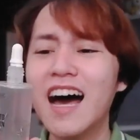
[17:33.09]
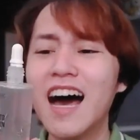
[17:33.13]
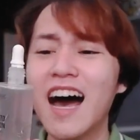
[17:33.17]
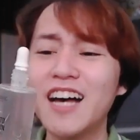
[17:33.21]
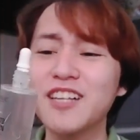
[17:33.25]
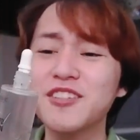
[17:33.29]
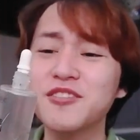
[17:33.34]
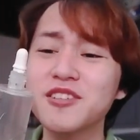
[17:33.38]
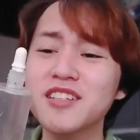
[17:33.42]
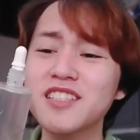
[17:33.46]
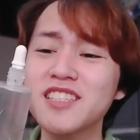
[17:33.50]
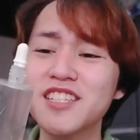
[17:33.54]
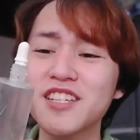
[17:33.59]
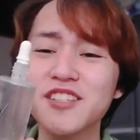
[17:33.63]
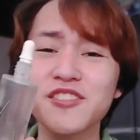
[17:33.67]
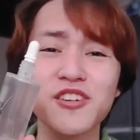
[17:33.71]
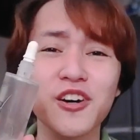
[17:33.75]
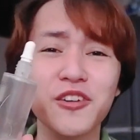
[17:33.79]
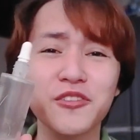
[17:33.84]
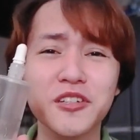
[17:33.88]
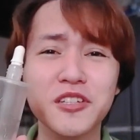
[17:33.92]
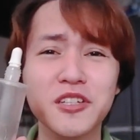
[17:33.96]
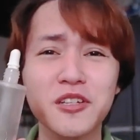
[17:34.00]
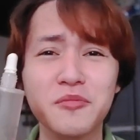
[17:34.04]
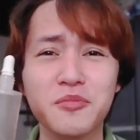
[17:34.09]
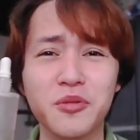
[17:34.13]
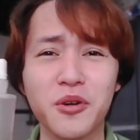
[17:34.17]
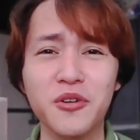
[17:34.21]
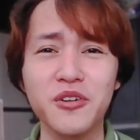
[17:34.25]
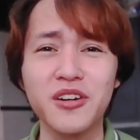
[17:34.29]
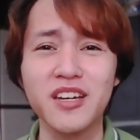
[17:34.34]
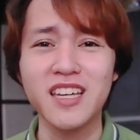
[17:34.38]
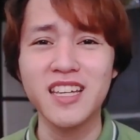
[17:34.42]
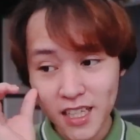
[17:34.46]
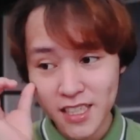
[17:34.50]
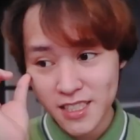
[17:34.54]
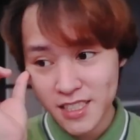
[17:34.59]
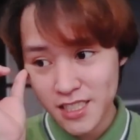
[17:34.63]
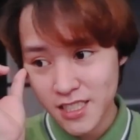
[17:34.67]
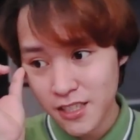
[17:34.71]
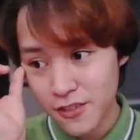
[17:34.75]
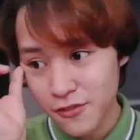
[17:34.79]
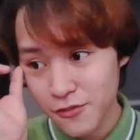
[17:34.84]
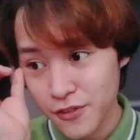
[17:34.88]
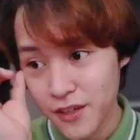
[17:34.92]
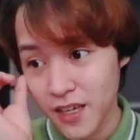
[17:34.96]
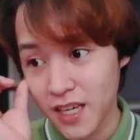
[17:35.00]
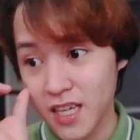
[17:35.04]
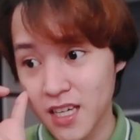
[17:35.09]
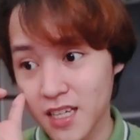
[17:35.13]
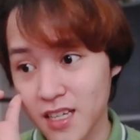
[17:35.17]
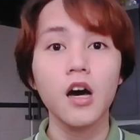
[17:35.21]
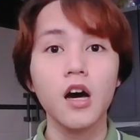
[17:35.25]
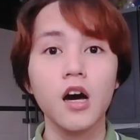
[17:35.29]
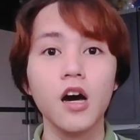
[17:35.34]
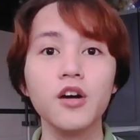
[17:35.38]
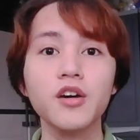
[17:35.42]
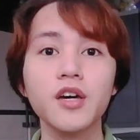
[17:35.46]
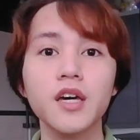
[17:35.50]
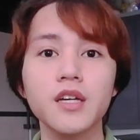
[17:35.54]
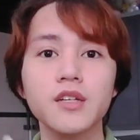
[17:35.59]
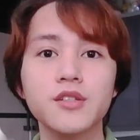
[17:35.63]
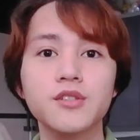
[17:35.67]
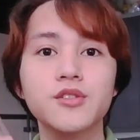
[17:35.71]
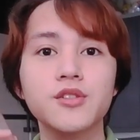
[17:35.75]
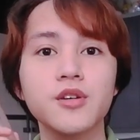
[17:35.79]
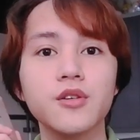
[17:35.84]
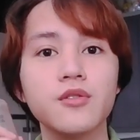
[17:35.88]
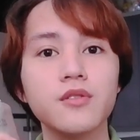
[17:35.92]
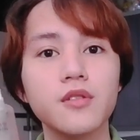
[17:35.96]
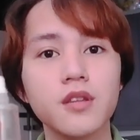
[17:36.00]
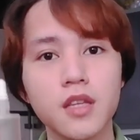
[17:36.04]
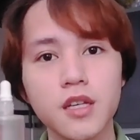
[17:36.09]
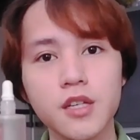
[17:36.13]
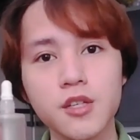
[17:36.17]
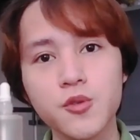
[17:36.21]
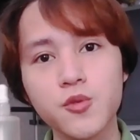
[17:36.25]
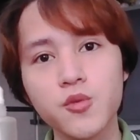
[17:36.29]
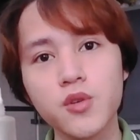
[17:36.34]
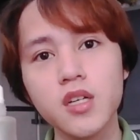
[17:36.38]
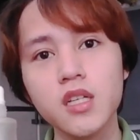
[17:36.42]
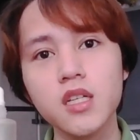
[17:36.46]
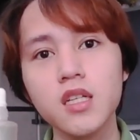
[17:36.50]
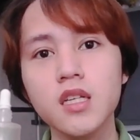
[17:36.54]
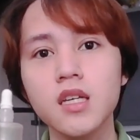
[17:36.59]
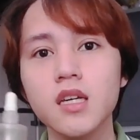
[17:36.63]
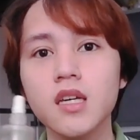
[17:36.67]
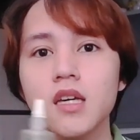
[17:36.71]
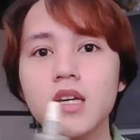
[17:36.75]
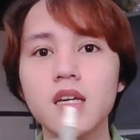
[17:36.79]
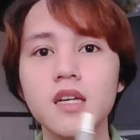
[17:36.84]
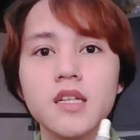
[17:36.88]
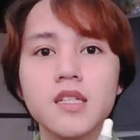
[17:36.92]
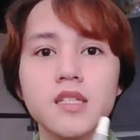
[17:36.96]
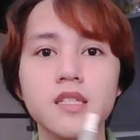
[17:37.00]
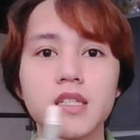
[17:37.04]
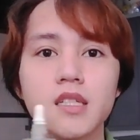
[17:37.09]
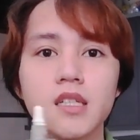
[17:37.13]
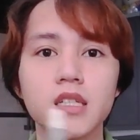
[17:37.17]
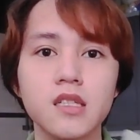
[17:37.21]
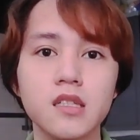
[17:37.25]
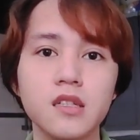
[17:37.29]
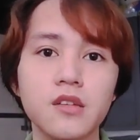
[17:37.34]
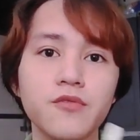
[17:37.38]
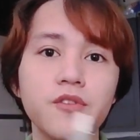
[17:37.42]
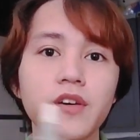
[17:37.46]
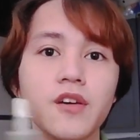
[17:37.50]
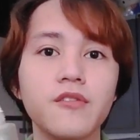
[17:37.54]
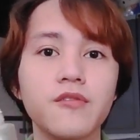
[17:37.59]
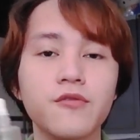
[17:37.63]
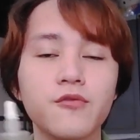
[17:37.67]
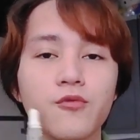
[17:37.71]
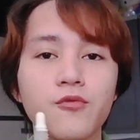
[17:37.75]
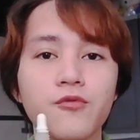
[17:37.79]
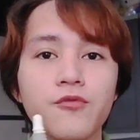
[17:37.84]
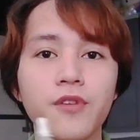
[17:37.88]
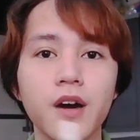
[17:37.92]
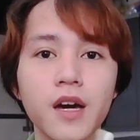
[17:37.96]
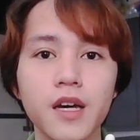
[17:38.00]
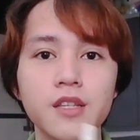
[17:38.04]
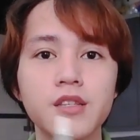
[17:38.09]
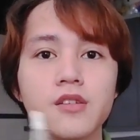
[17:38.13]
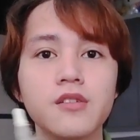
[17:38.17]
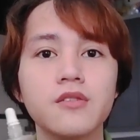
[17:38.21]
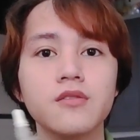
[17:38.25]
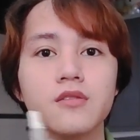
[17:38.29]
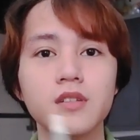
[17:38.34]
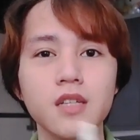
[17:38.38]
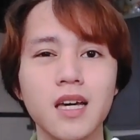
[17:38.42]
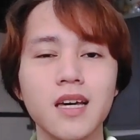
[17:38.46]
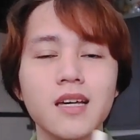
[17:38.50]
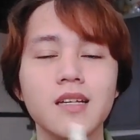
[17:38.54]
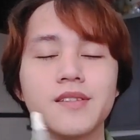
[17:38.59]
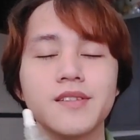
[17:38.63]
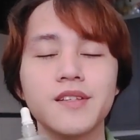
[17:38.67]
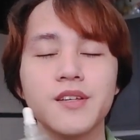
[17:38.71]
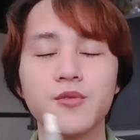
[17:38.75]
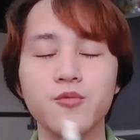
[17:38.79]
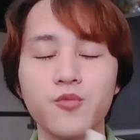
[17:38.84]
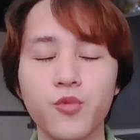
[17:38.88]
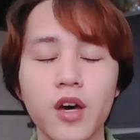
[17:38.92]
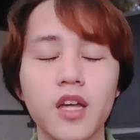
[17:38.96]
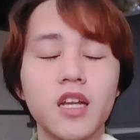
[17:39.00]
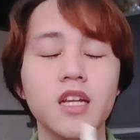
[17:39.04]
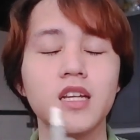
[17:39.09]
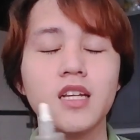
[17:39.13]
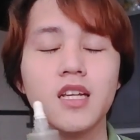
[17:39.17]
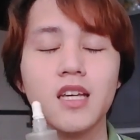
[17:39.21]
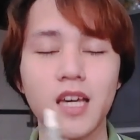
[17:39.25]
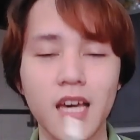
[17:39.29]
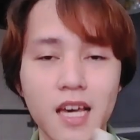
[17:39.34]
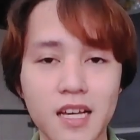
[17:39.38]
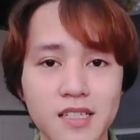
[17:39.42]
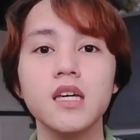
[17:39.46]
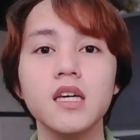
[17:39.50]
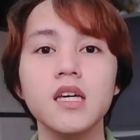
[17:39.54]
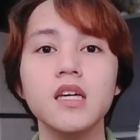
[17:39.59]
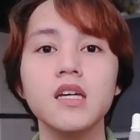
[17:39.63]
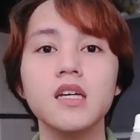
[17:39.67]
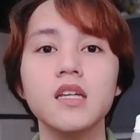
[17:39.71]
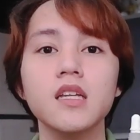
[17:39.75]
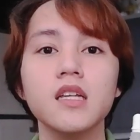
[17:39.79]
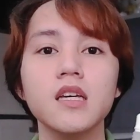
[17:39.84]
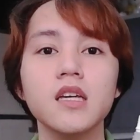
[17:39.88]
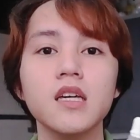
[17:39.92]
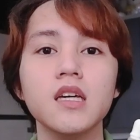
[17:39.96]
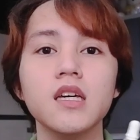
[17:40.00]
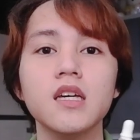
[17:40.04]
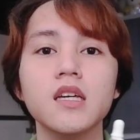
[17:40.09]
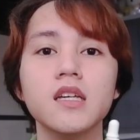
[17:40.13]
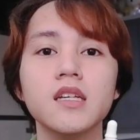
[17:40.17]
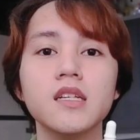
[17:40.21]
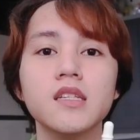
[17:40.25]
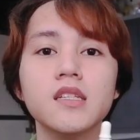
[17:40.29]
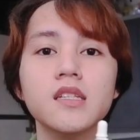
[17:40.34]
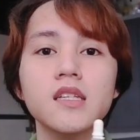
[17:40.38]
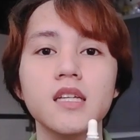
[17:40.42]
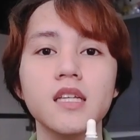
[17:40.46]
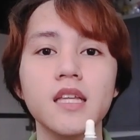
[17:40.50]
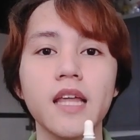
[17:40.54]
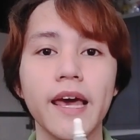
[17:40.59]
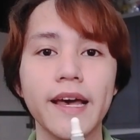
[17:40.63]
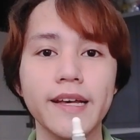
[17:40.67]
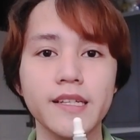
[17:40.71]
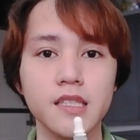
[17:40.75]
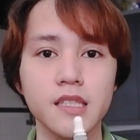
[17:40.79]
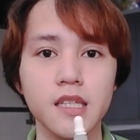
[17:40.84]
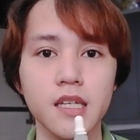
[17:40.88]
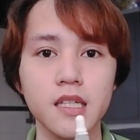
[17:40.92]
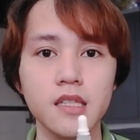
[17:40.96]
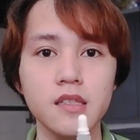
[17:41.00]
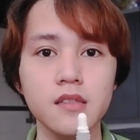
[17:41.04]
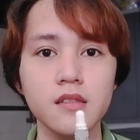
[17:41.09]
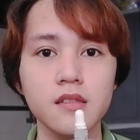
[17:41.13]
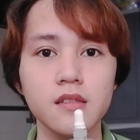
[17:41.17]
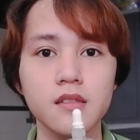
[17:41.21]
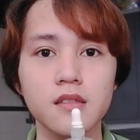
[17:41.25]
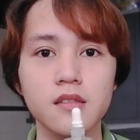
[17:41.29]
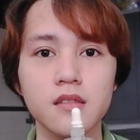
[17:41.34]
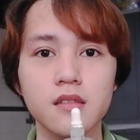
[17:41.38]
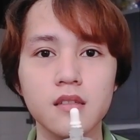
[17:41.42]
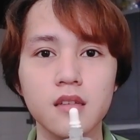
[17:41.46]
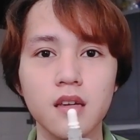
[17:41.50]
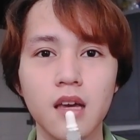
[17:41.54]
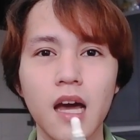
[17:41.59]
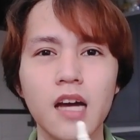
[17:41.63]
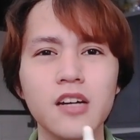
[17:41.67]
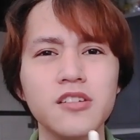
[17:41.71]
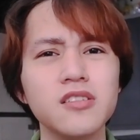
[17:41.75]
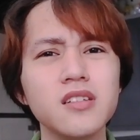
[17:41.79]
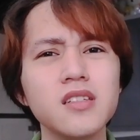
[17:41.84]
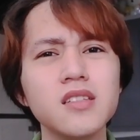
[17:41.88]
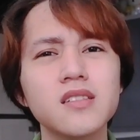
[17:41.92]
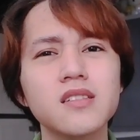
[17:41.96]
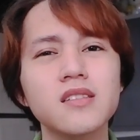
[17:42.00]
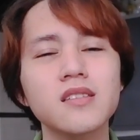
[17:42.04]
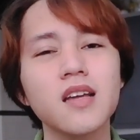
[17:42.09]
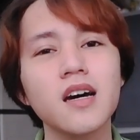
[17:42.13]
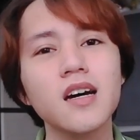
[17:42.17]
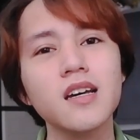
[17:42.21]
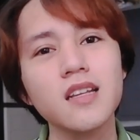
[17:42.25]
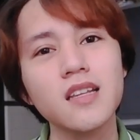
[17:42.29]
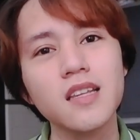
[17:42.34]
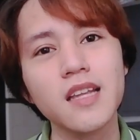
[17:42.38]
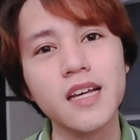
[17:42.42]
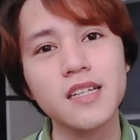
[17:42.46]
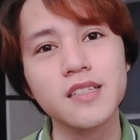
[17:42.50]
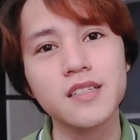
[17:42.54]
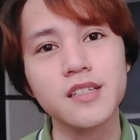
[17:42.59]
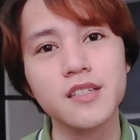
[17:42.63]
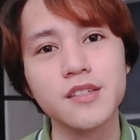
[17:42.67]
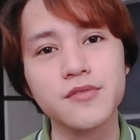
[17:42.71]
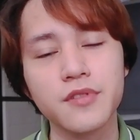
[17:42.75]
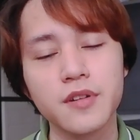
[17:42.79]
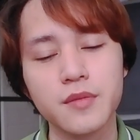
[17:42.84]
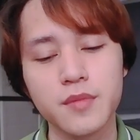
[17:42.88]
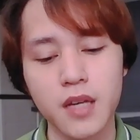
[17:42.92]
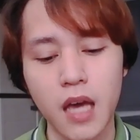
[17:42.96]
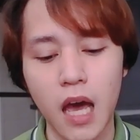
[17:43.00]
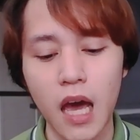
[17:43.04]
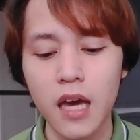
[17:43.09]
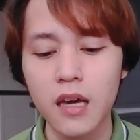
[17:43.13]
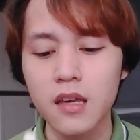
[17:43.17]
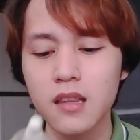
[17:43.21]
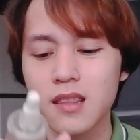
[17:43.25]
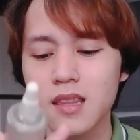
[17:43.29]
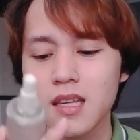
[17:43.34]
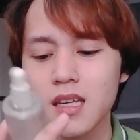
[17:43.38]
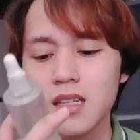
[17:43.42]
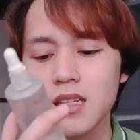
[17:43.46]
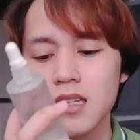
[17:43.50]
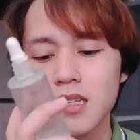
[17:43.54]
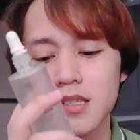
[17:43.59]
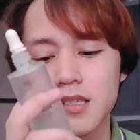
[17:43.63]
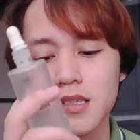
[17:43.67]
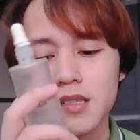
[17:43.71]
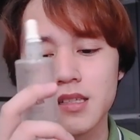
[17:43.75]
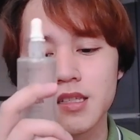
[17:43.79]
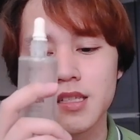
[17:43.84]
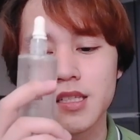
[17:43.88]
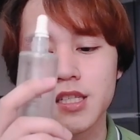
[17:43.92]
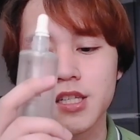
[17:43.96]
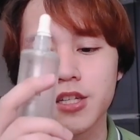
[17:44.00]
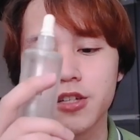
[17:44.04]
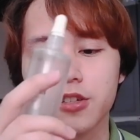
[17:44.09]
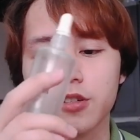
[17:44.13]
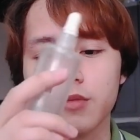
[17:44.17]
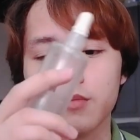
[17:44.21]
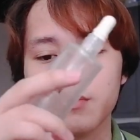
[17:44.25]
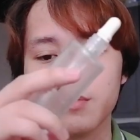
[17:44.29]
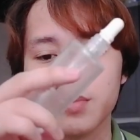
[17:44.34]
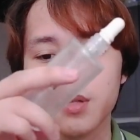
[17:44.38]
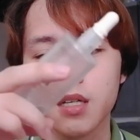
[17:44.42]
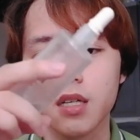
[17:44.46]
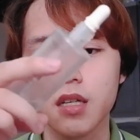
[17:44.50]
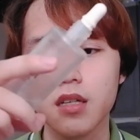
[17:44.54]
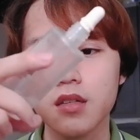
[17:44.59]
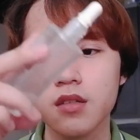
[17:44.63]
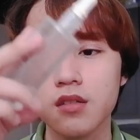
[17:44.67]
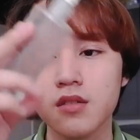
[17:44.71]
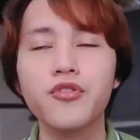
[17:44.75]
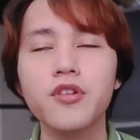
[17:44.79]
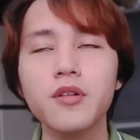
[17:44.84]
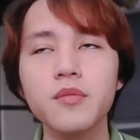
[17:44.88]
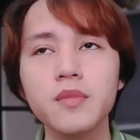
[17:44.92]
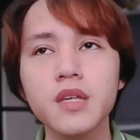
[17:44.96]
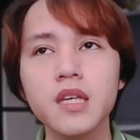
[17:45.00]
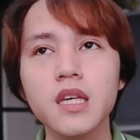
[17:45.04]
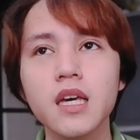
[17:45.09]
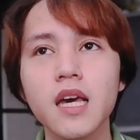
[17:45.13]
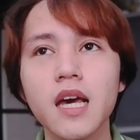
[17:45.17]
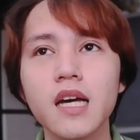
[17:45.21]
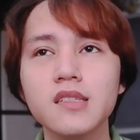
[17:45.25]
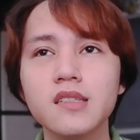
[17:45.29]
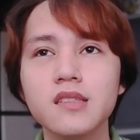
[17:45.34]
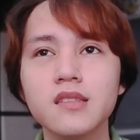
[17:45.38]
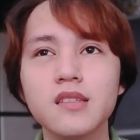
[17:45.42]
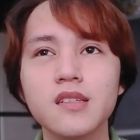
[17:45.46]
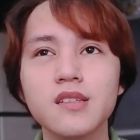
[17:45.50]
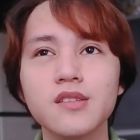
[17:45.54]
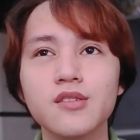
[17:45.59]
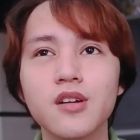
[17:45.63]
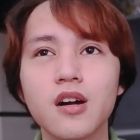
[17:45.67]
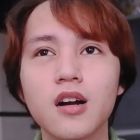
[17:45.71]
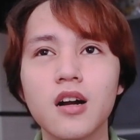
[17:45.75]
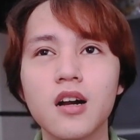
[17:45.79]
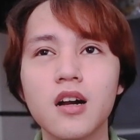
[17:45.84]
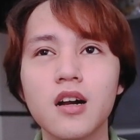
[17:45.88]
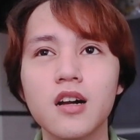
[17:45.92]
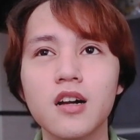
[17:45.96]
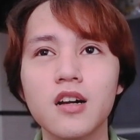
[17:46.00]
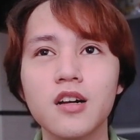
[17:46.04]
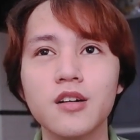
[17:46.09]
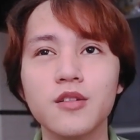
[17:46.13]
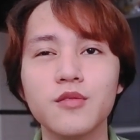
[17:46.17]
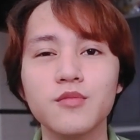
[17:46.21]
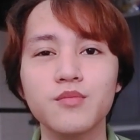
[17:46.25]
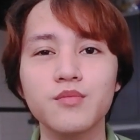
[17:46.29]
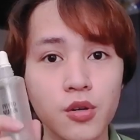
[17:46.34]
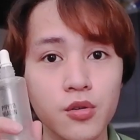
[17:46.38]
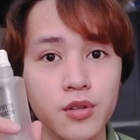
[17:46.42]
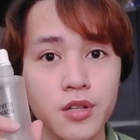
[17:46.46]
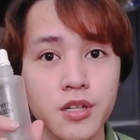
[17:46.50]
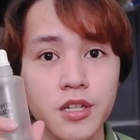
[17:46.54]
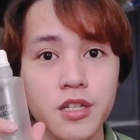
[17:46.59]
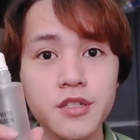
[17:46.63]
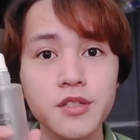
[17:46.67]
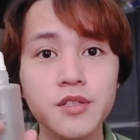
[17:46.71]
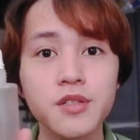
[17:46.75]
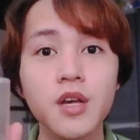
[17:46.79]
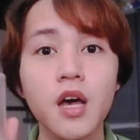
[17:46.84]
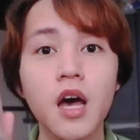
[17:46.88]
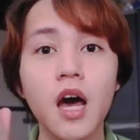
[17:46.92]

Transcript: As you can see, it's already broken. NACIFIC. Okay, so this one is the NACIFIC Phyto Niacin Whitening Essence. It is an essence. Actually, it's not an essence for me. I think this is a serum, because for me, essences are toners,